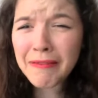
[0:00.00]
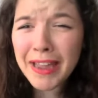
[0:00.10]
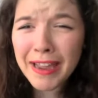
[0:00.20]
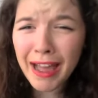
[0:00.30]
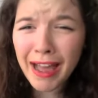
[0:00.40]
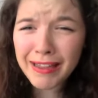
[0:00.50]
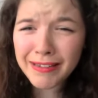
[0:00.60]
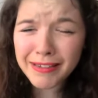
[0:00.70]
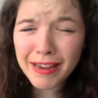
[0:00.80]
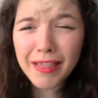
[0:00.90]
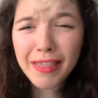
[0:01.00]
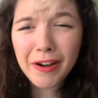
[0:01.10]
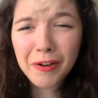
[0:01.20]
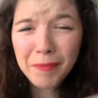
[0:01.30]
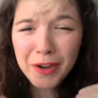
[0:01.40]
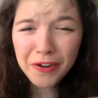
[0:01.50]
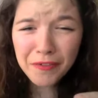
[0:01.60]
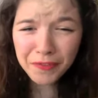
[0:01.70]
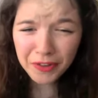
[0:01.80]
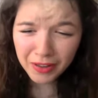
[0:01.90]
Because they're
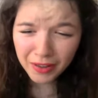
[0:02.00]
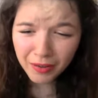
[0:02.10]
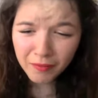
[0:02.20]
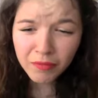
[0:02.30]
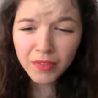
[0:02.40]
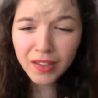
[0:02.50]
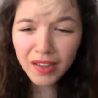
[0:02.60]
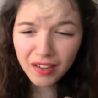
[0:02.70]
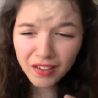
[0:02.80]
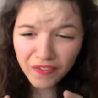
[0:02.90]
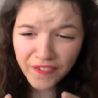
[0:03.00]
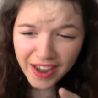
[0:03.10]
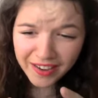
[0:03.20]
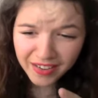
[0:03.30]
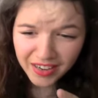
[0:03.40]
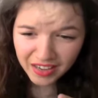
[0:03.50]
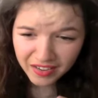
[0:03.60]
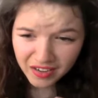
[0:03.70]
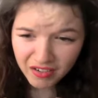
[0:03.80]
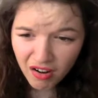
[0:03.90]
beautiful little
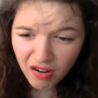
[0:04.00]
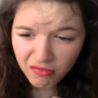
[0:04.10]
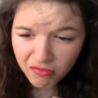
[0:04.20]
faces, you know?